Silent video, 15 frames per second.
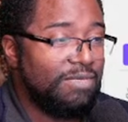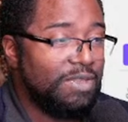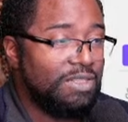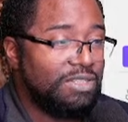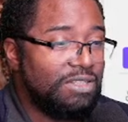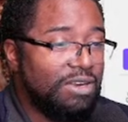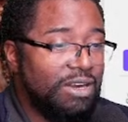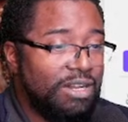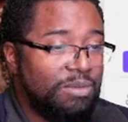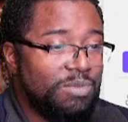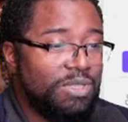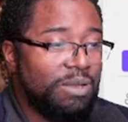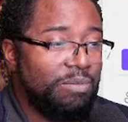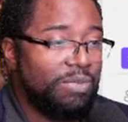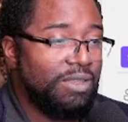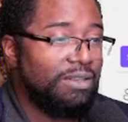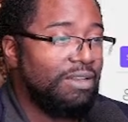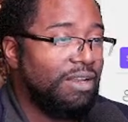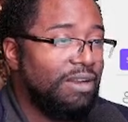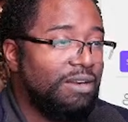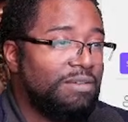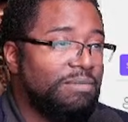start up something
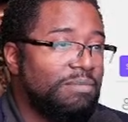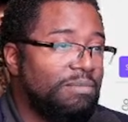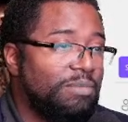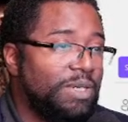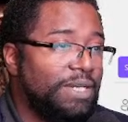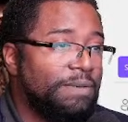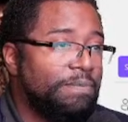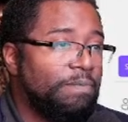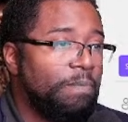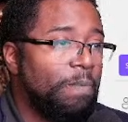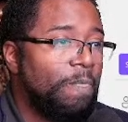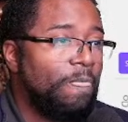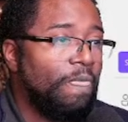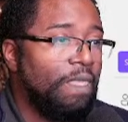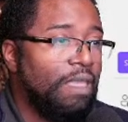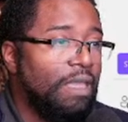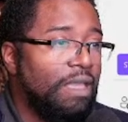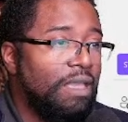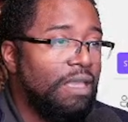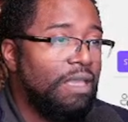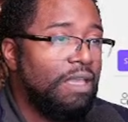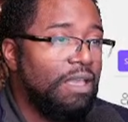there, but
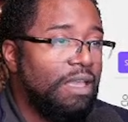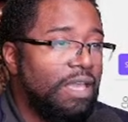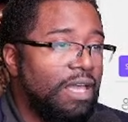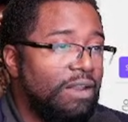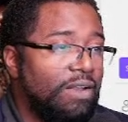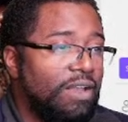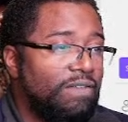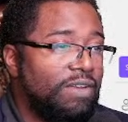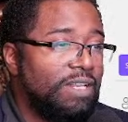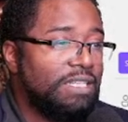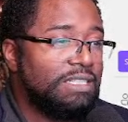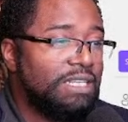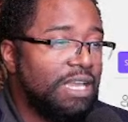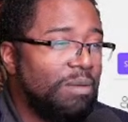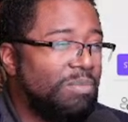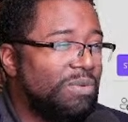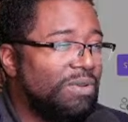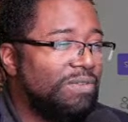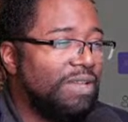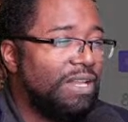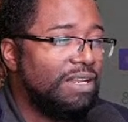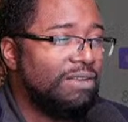do I have an
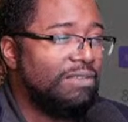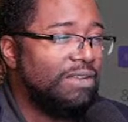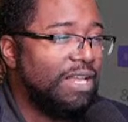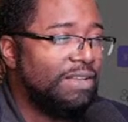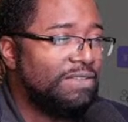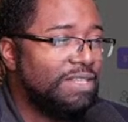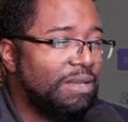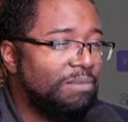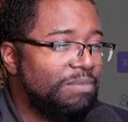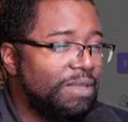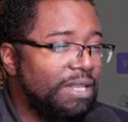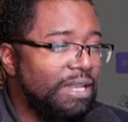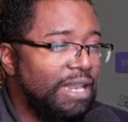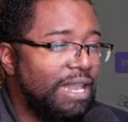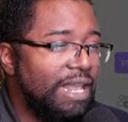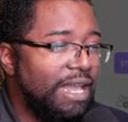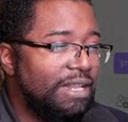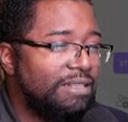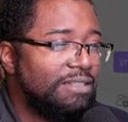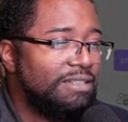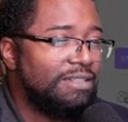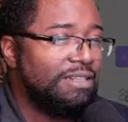example. I don't have something
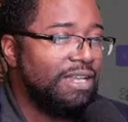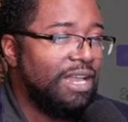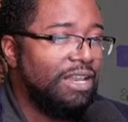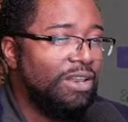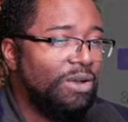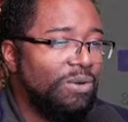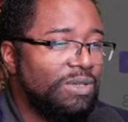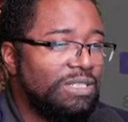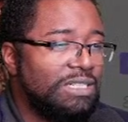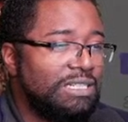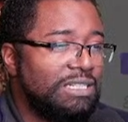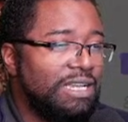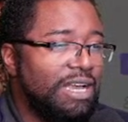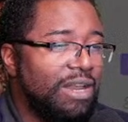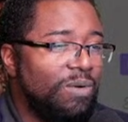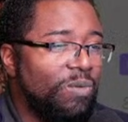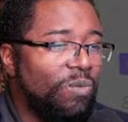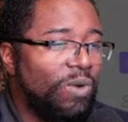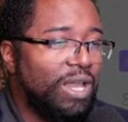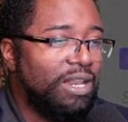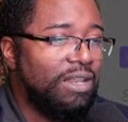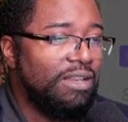that I know is just kind of
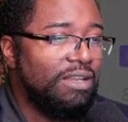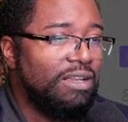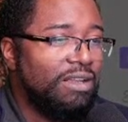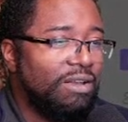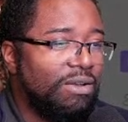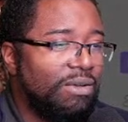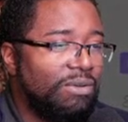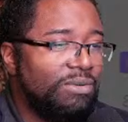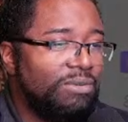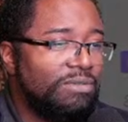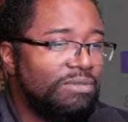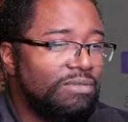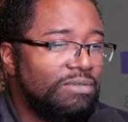ready to go.